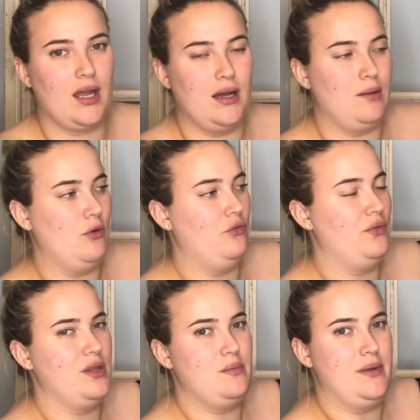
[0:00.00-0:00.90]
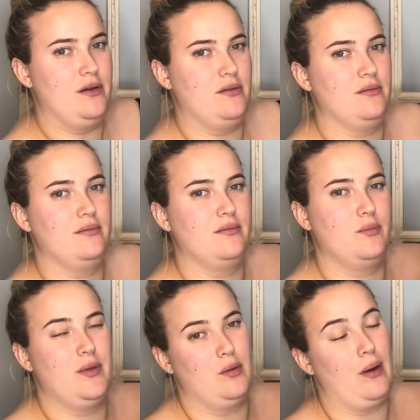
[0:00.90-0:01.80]
Hopefully the mirror
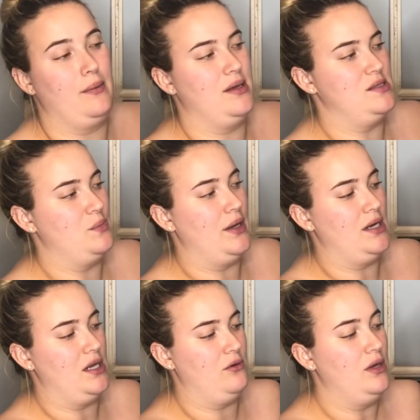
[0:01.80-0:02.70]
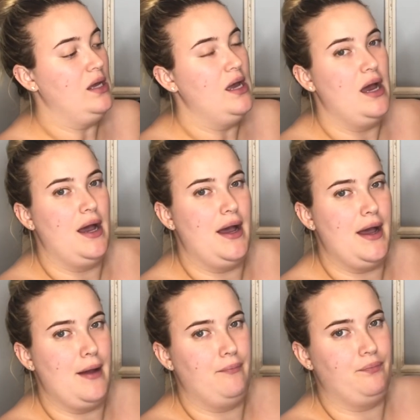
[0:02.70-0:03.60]
probably is blinding you.
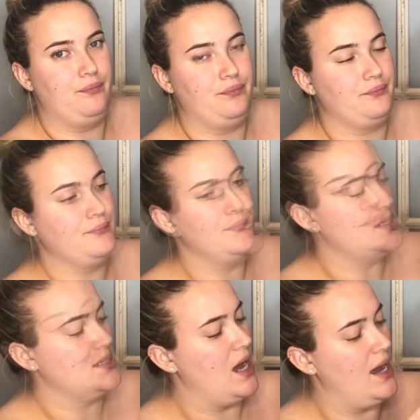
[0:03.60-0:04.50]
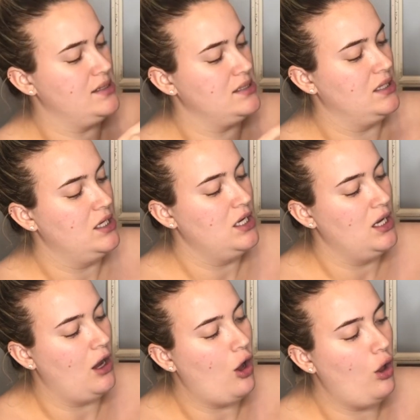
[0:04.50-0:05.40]
She's got
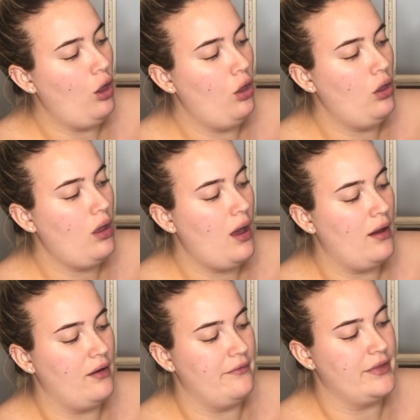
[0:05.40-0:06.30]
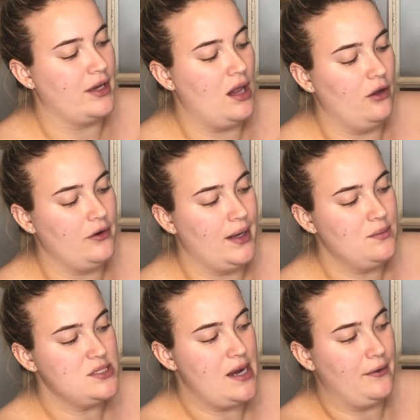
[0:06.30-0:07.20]
all of the color
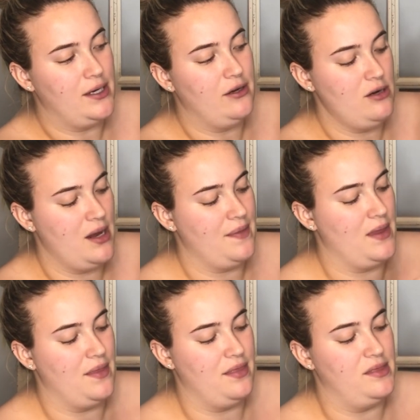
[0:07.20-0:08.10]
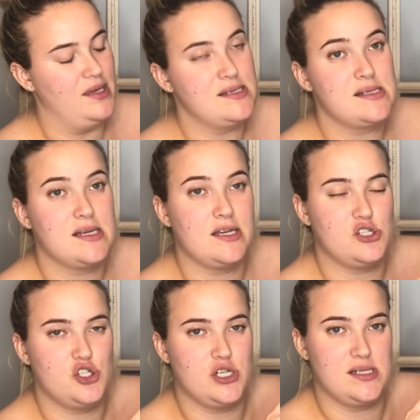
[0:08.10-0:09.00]
names down here, and then this
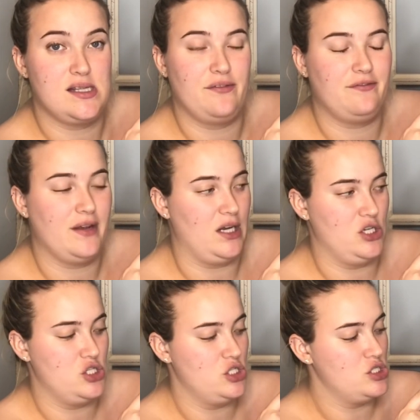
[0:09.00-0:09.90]
is just the finish.